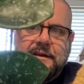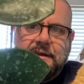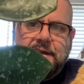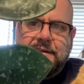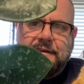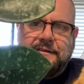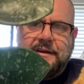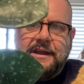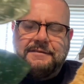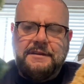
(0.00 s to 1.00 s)
It
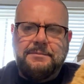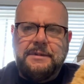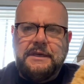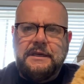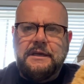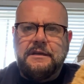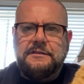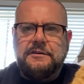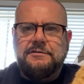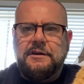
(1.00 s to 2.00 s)
doesn't have to be
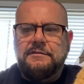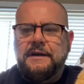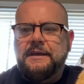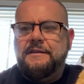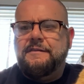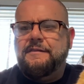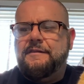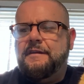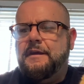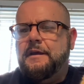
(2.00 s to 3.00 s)
under grow
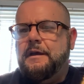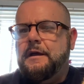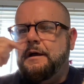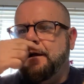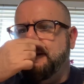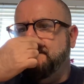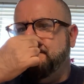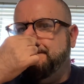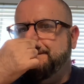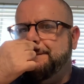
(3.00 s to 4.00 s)
lights
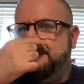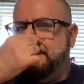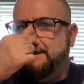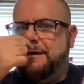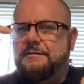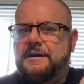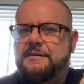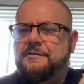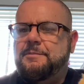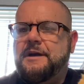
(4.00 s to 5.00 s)
to get a lot
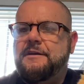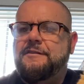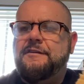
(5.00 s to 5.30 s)
of splash.